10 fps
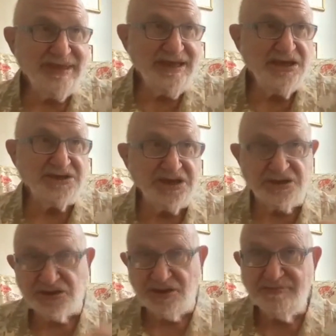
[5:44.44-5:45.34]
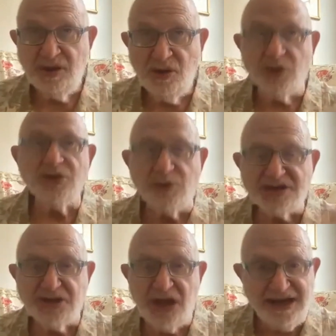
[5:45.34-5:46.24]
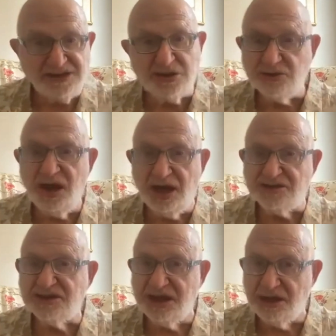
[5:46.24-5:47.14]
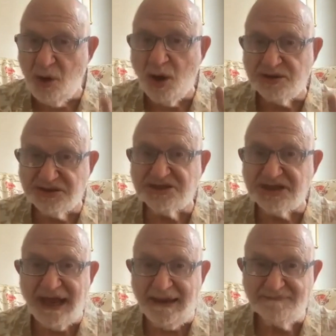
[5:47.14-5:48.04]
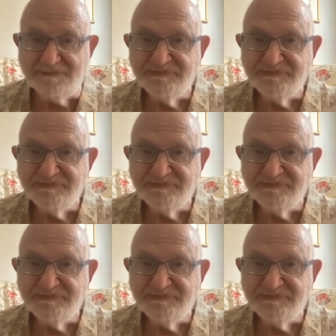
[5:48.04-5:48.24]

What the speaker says: egotism on the rest of, and it still does in a large extent.